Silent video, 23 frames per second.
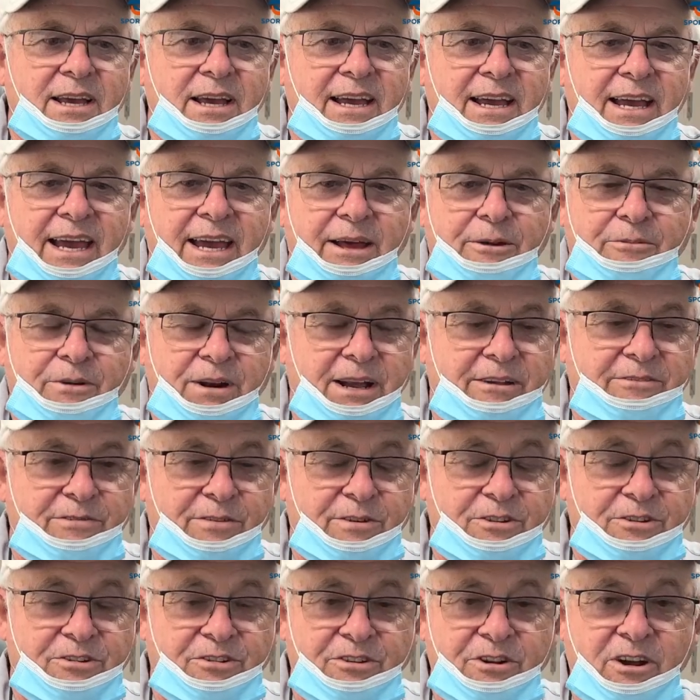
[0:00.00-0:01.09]
and when I
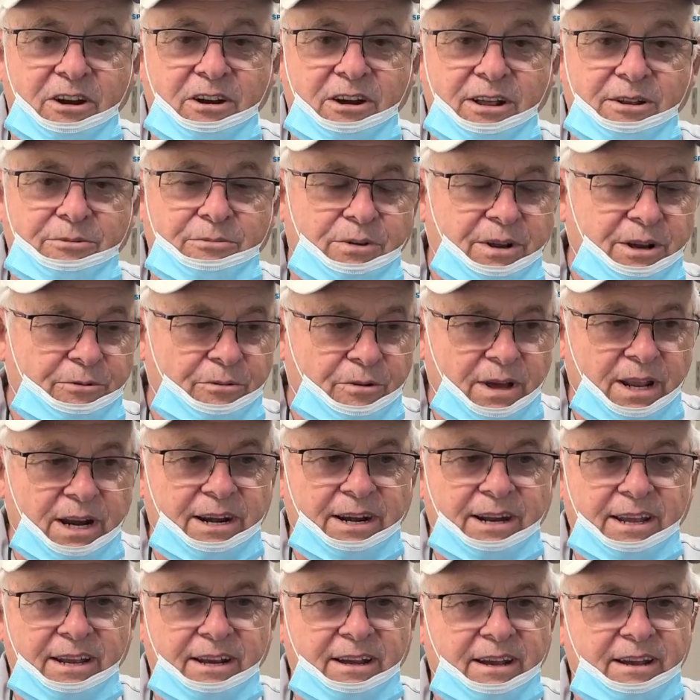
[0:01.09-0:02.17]
first started, we'd run
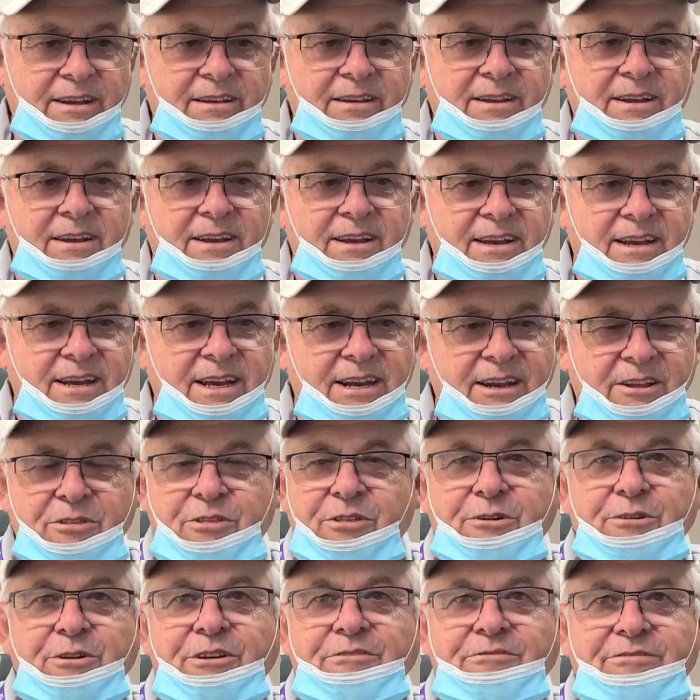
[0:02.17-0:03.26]
it at a
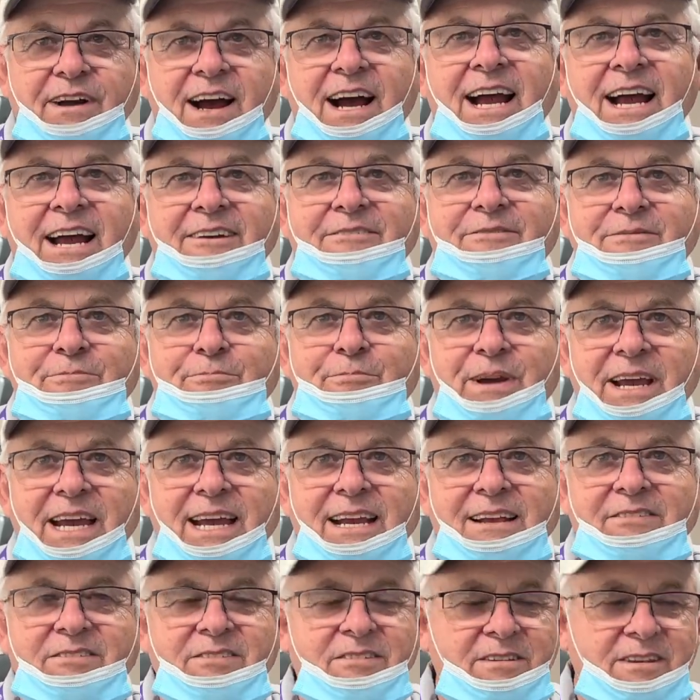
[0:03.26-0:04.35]
35
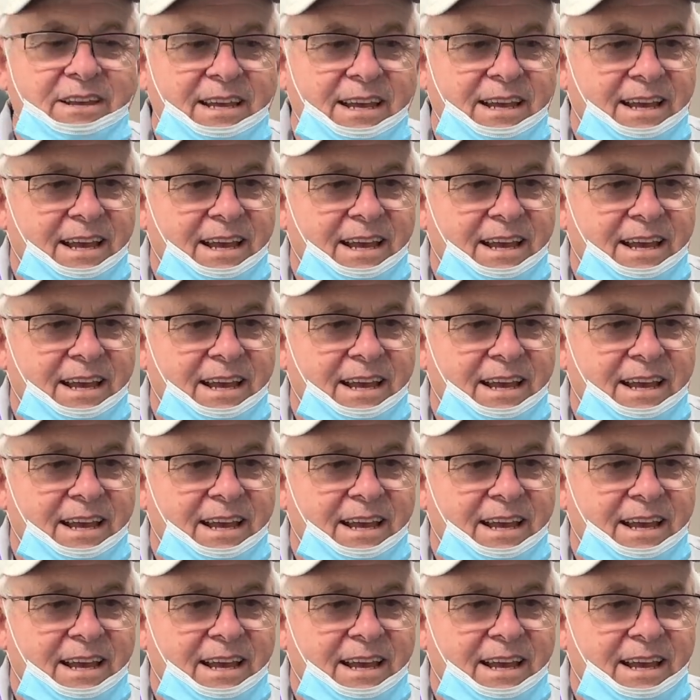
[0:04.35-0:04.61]
pace,